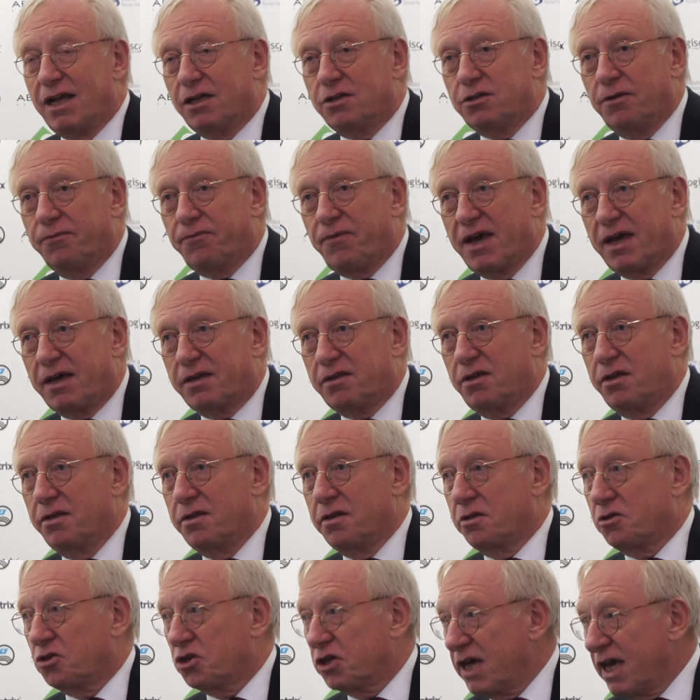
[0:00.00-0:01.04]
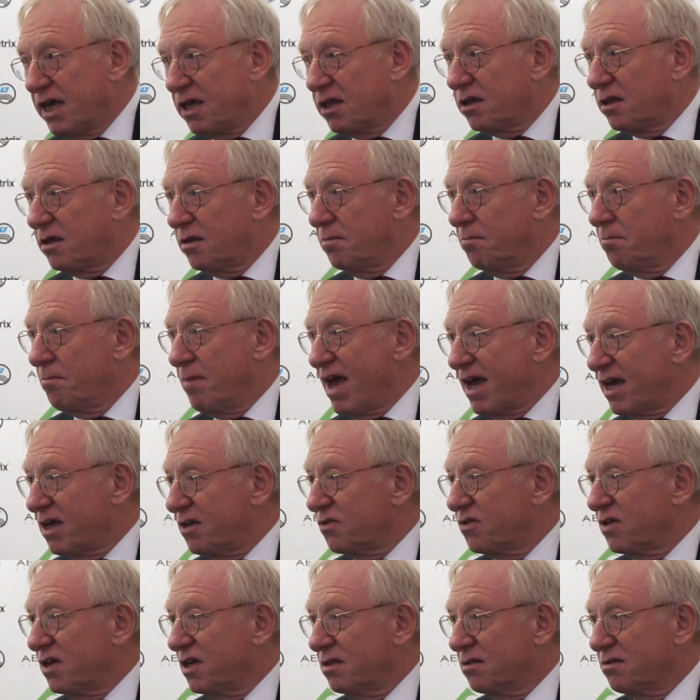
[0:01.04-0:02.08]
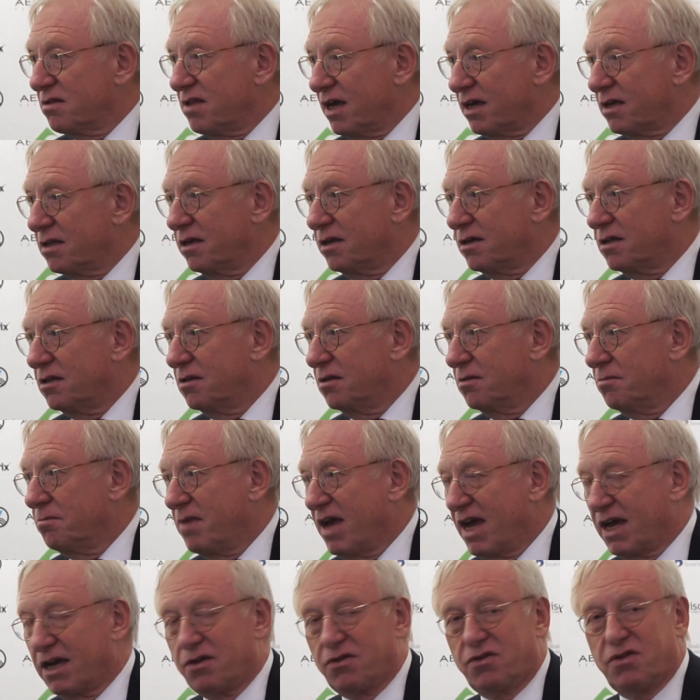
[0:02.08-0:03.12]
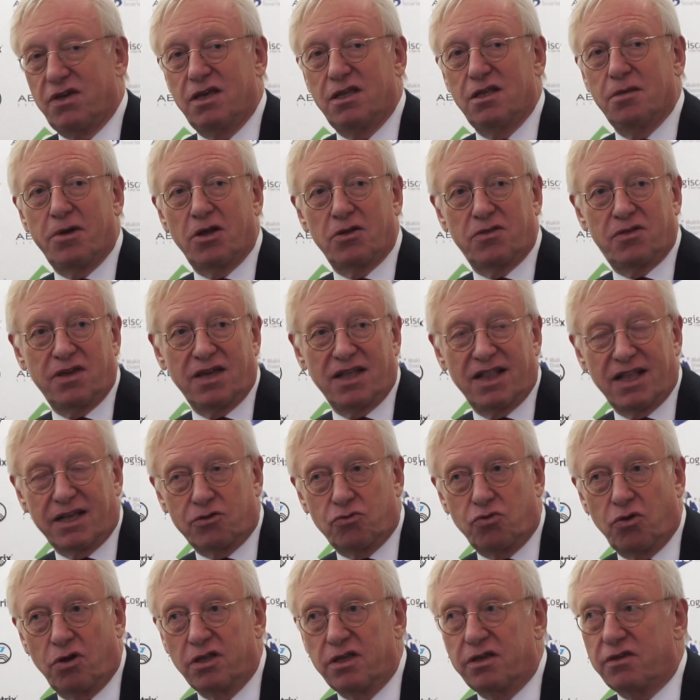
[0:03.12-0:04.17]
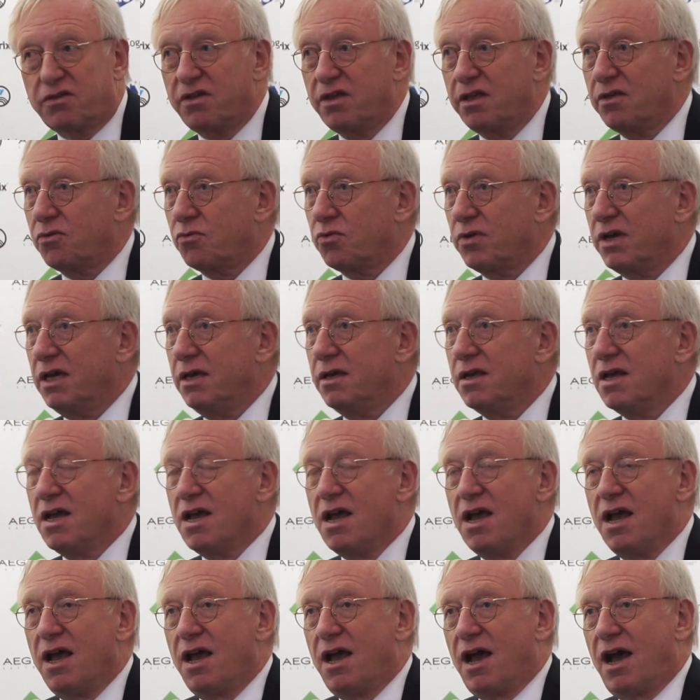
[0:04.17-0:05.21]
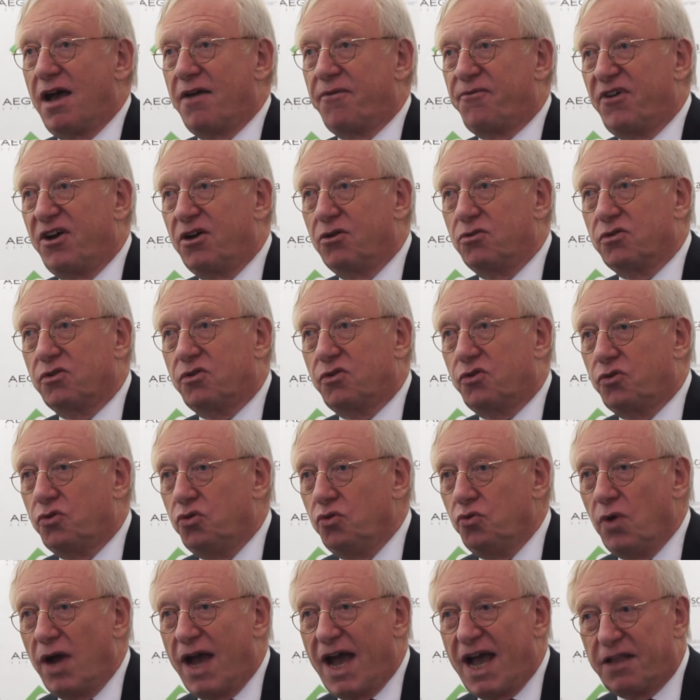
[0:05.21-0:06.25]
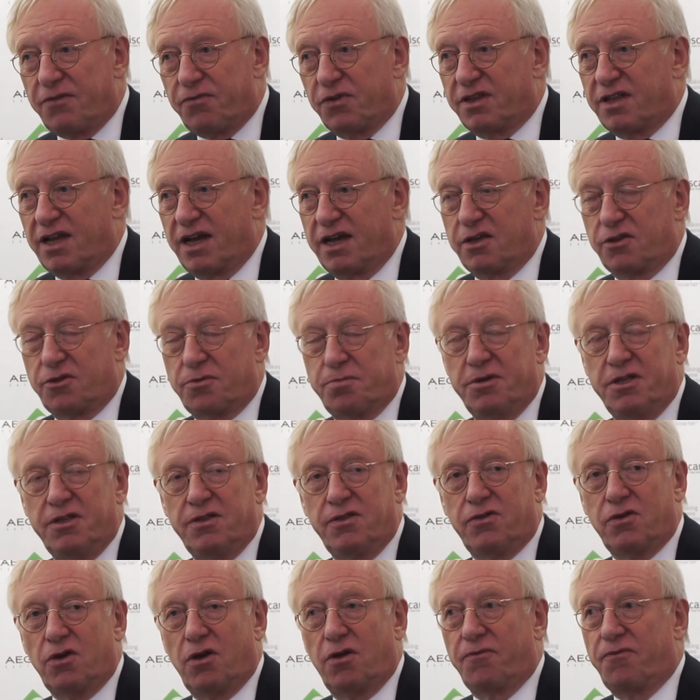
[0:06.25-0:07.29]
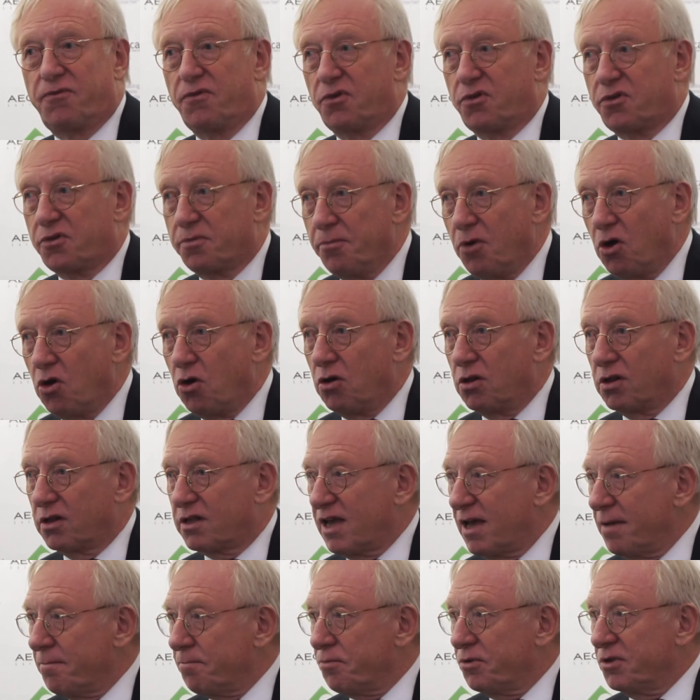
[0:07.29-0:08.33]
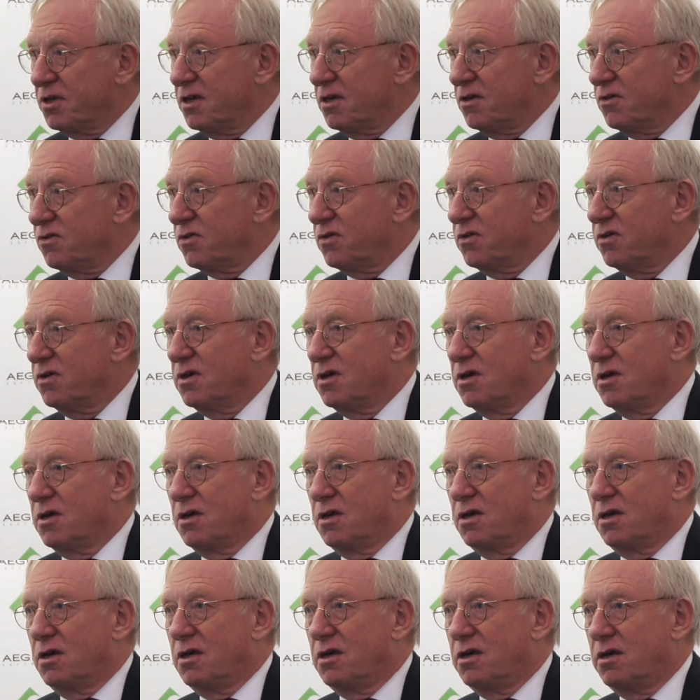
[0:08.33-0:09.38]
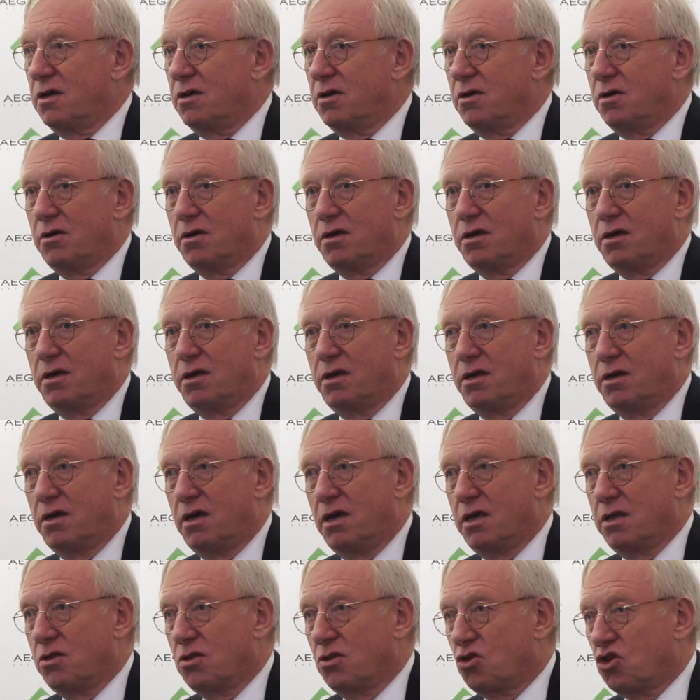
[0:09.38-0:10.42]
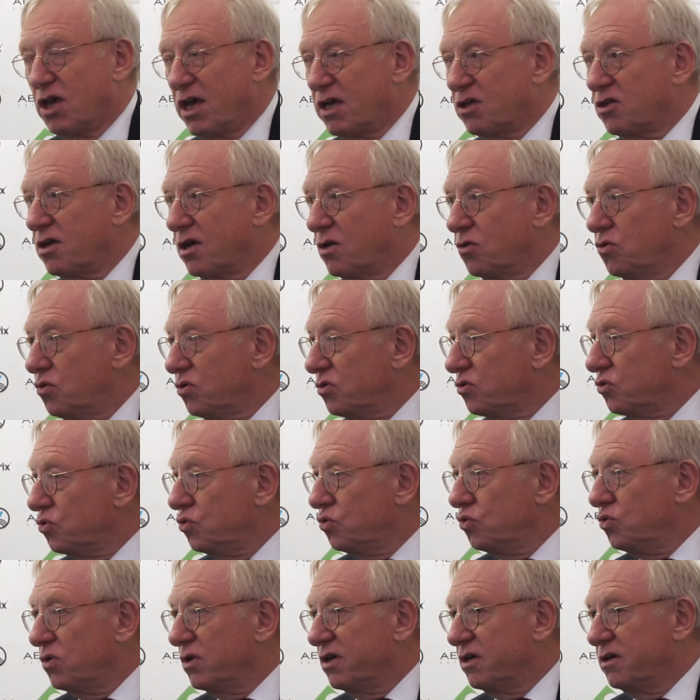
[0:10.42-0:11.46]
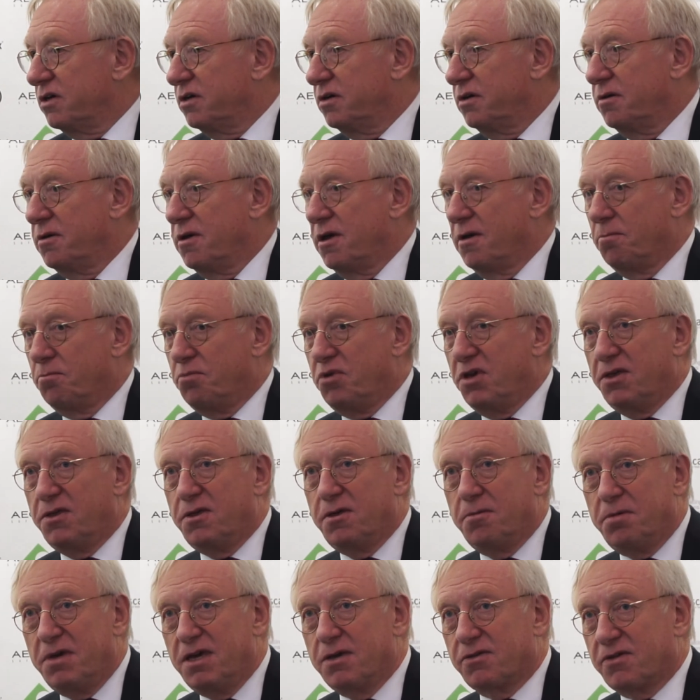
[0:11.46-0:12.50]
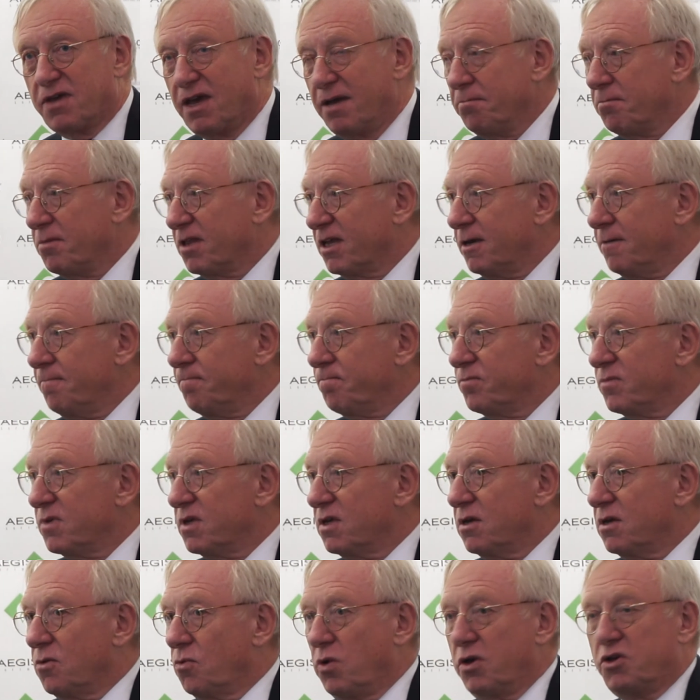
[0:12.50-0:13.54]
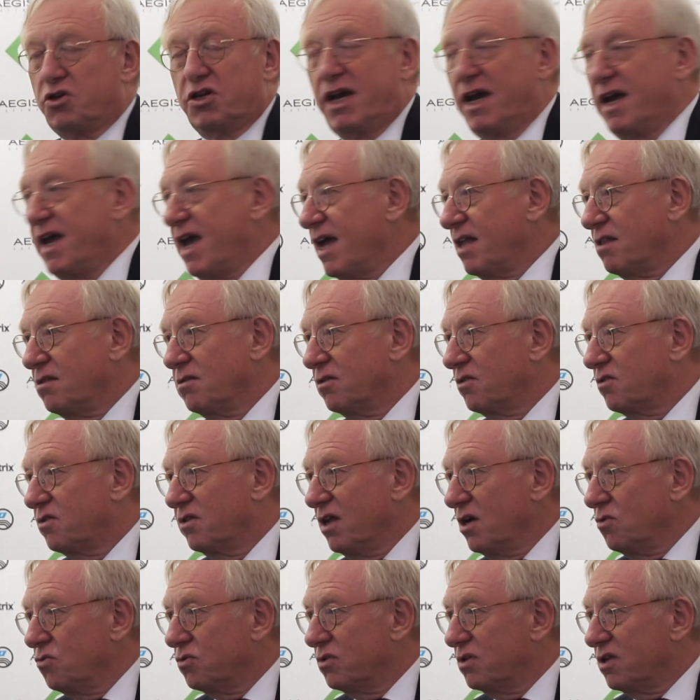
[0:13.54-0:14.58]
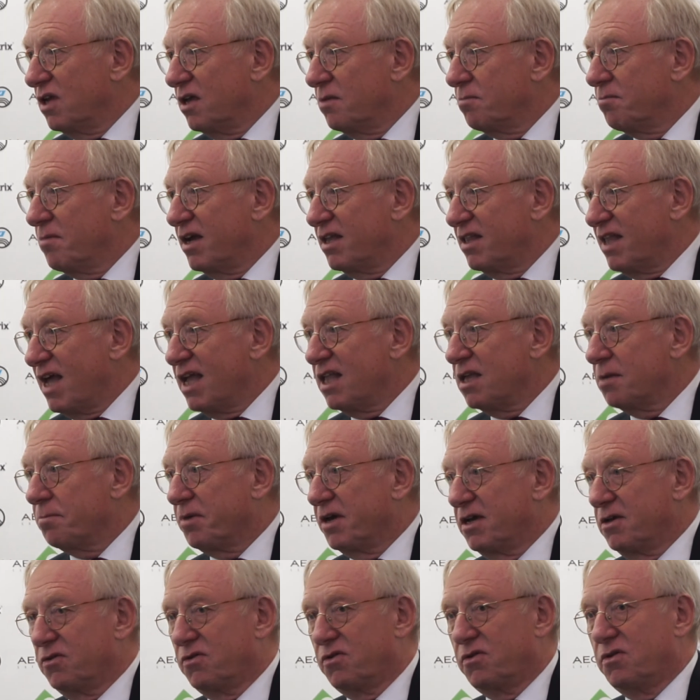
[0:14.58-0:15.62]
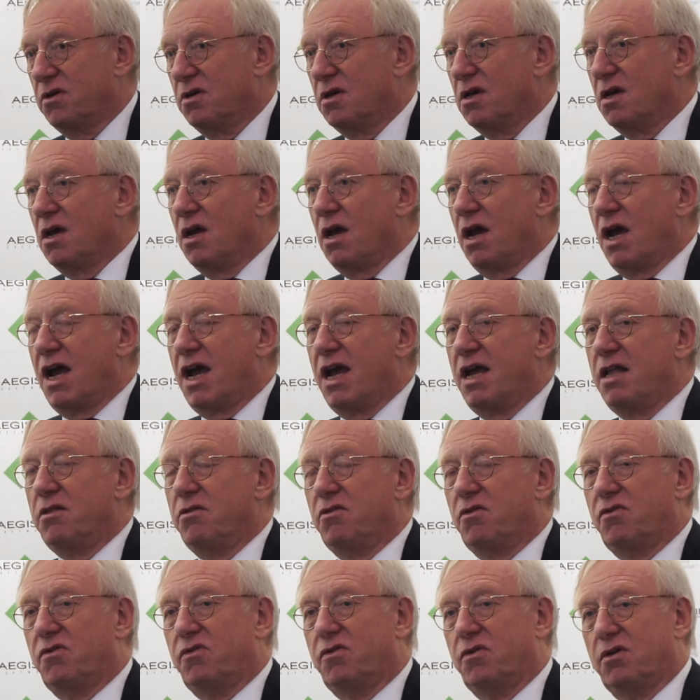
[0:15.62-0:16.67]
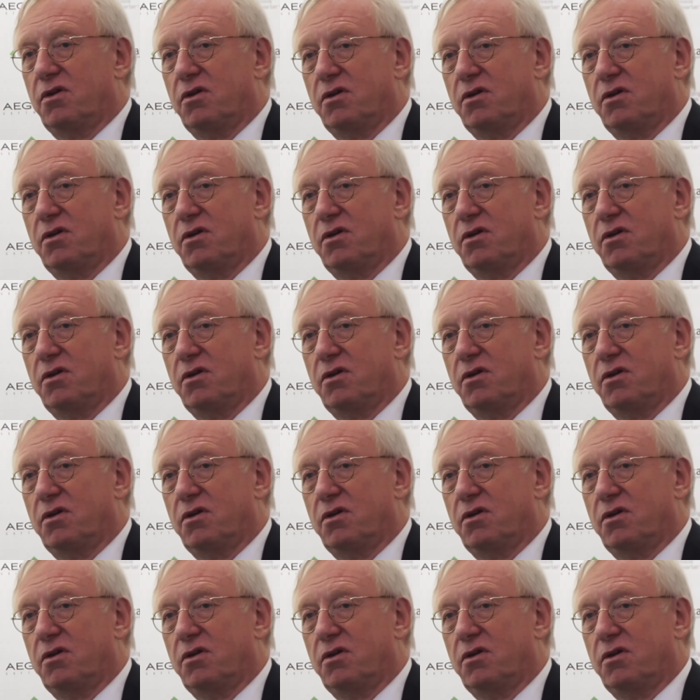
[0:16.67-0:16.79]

actual fact, in a Czech magazine, technical magazine about the electronics industry, I found 2 advertisements of small companies in Czechia who do PCB assembly, which I hadn't known in my database. And